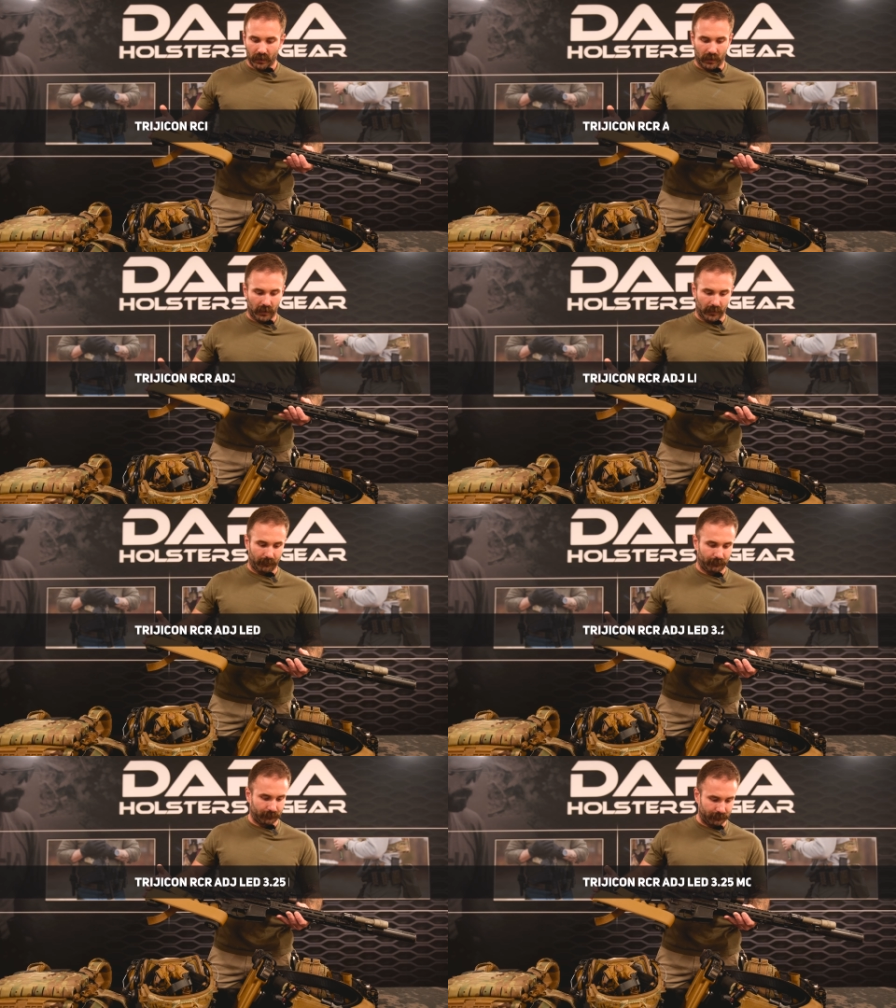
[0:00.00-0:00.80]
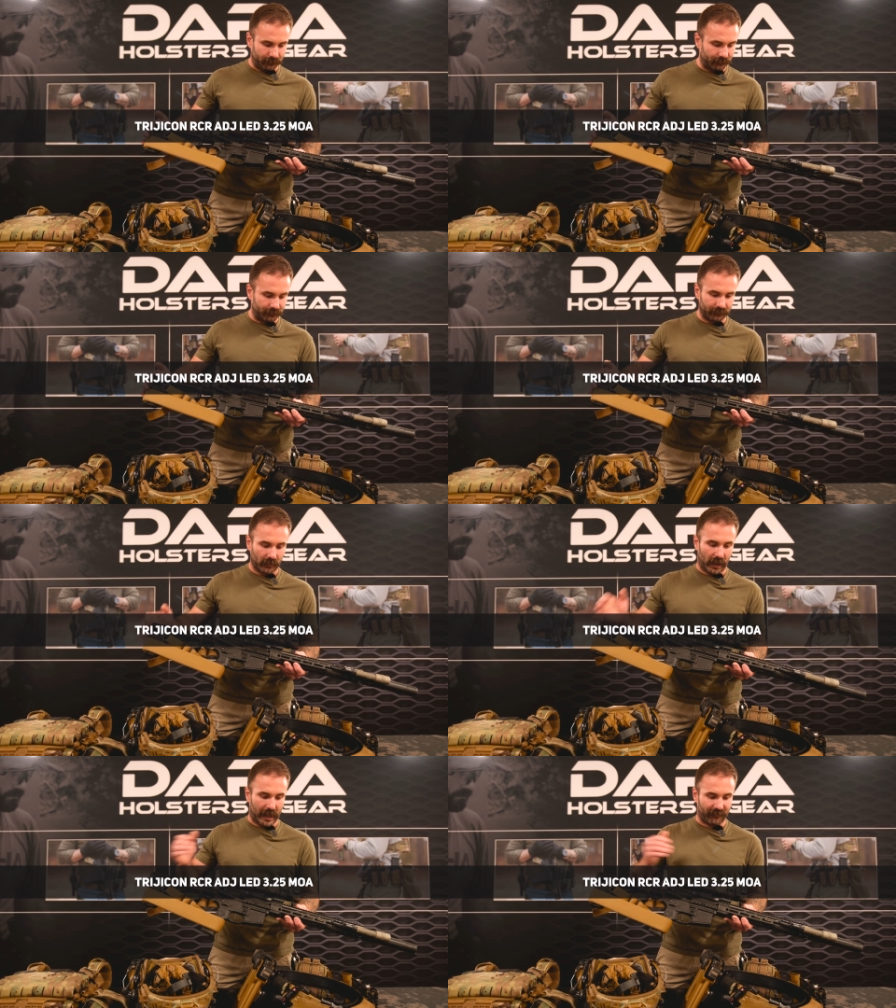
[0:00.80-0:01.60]
I
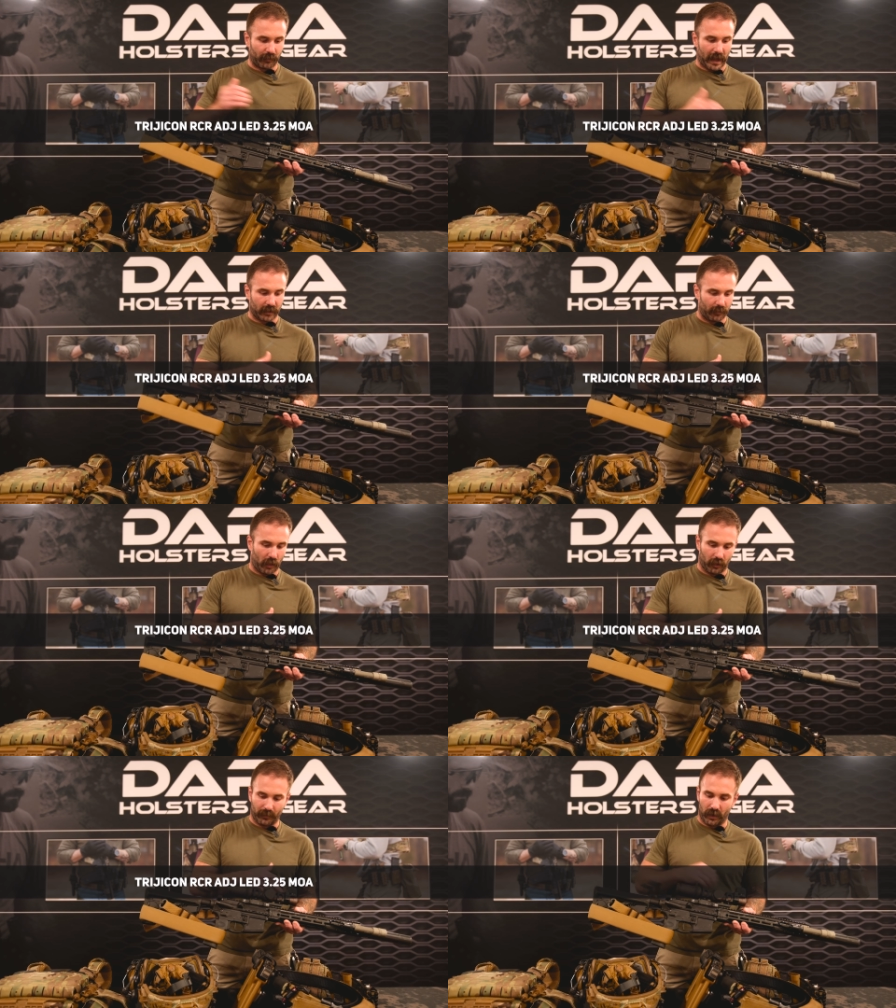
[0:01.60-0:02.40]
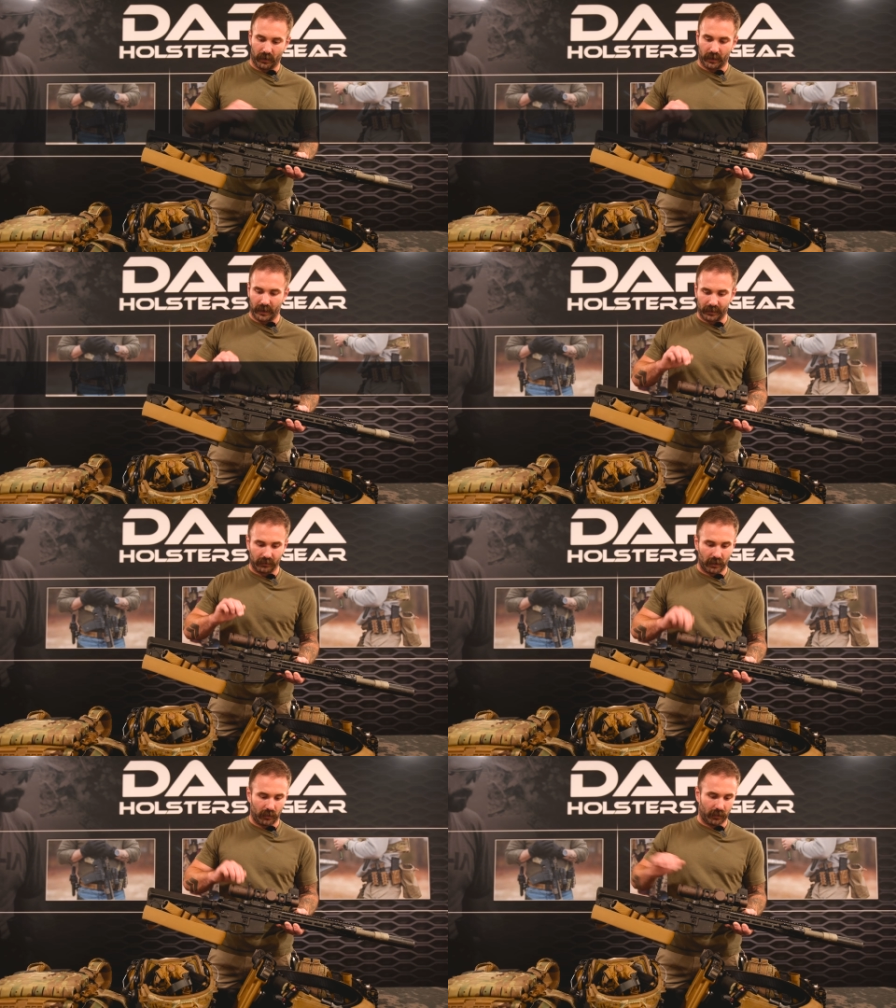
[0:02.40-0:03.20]
have a backup RMR and a
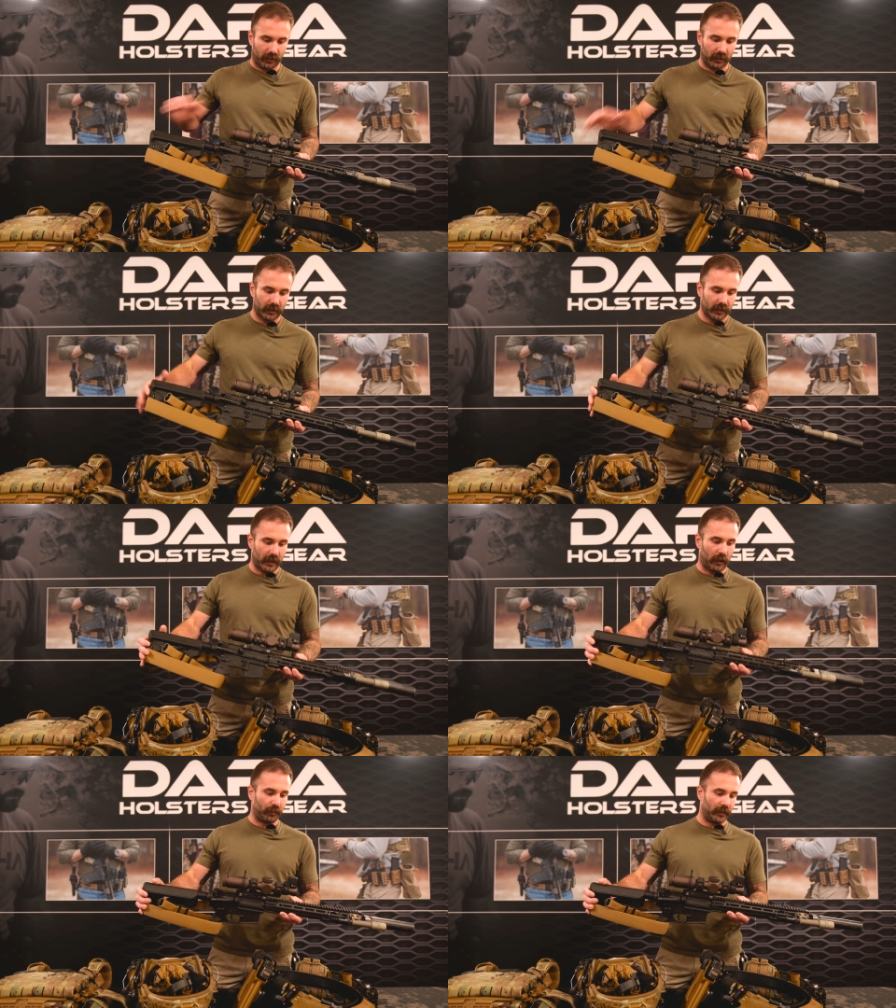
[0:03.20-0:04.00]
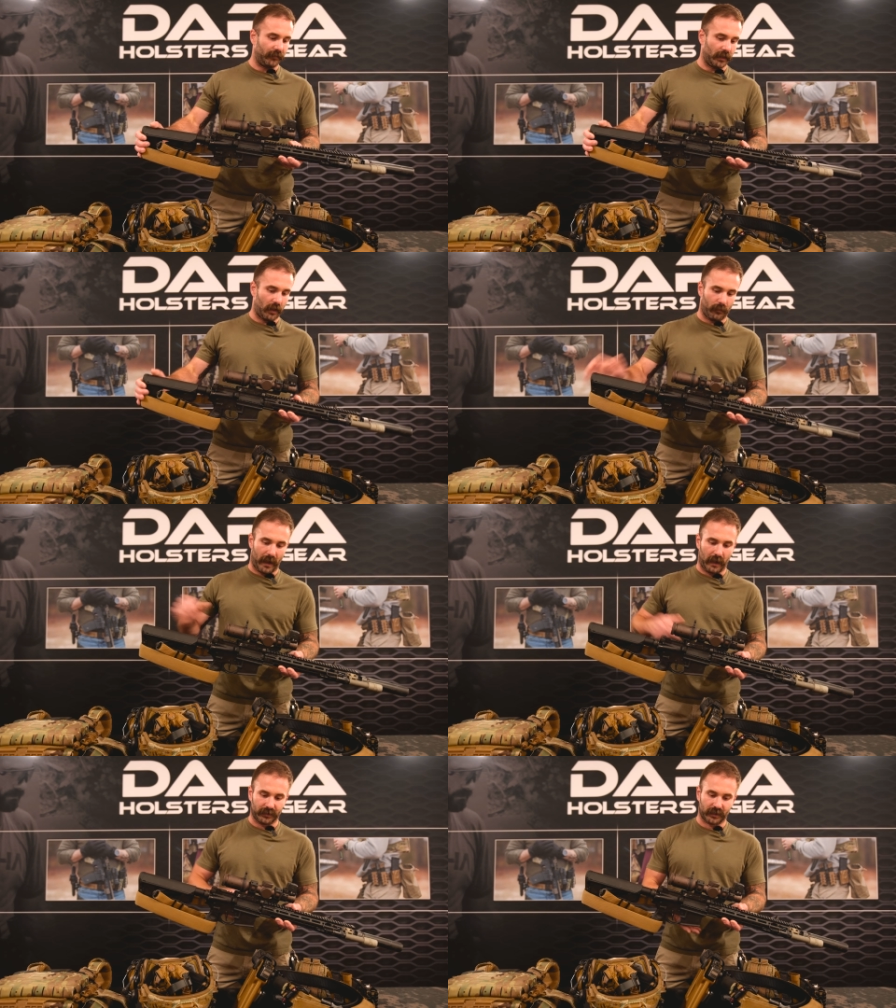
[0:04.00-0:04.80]
lower LPVO
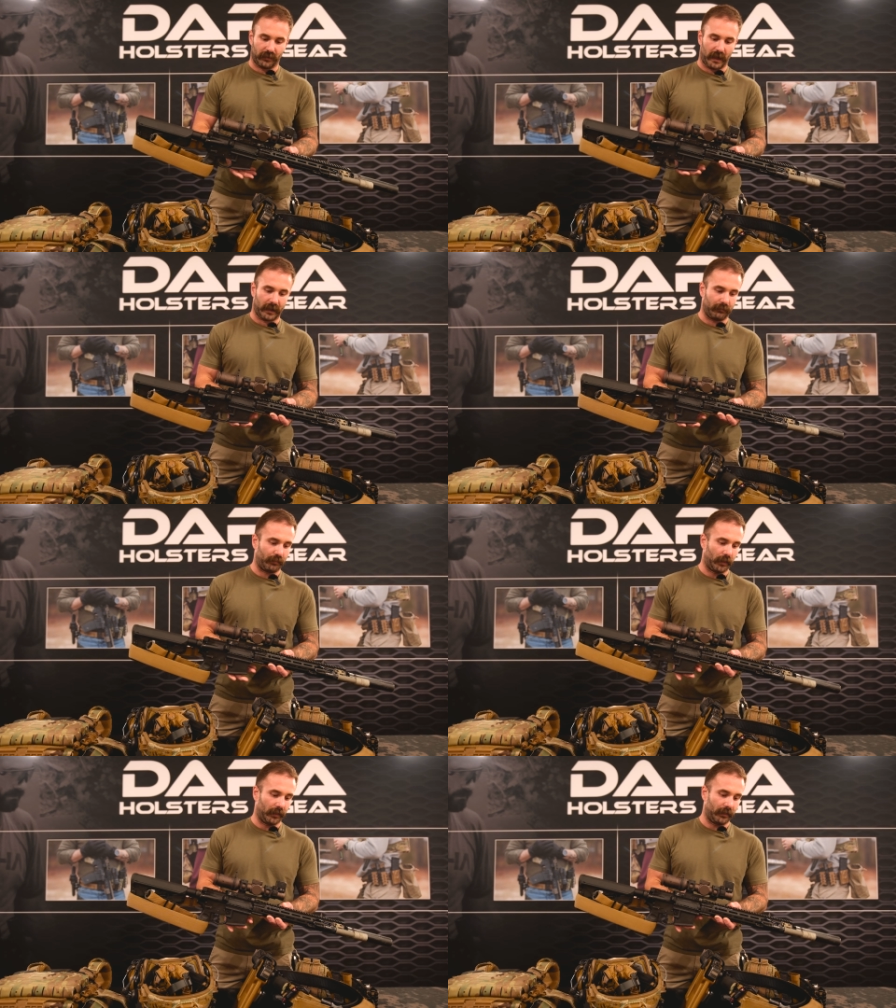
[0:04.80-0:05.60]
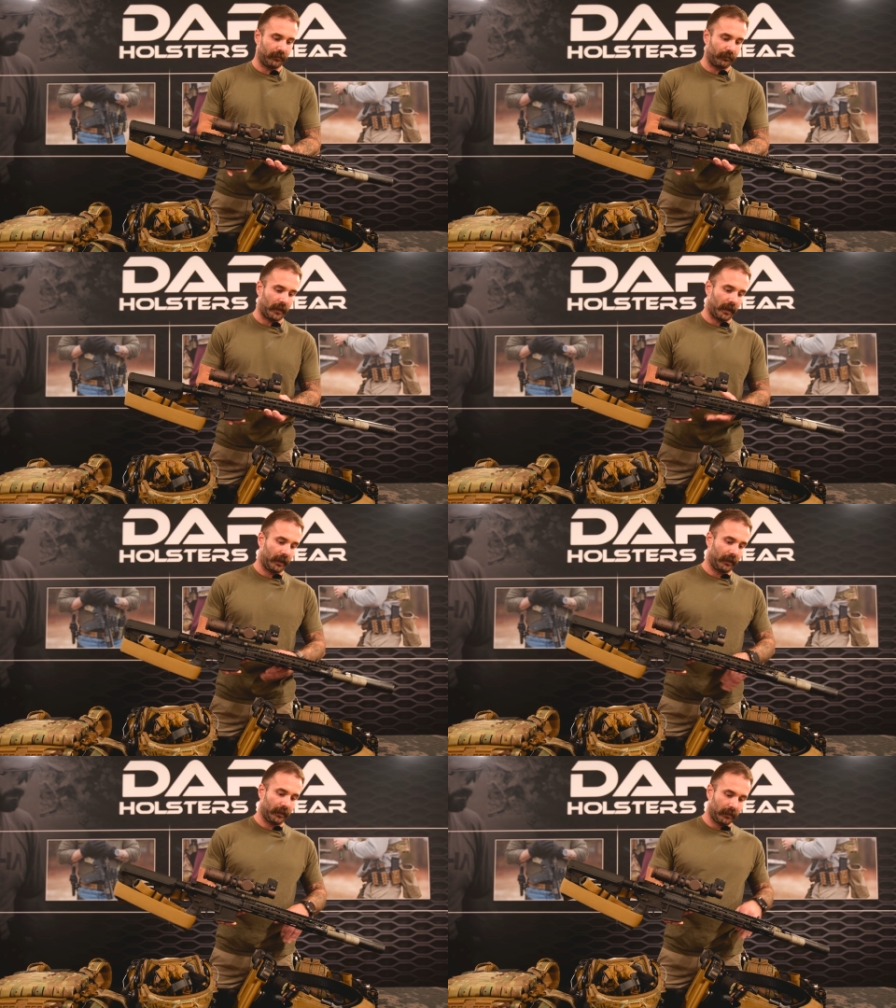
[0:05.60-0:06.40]
mount so that I can put my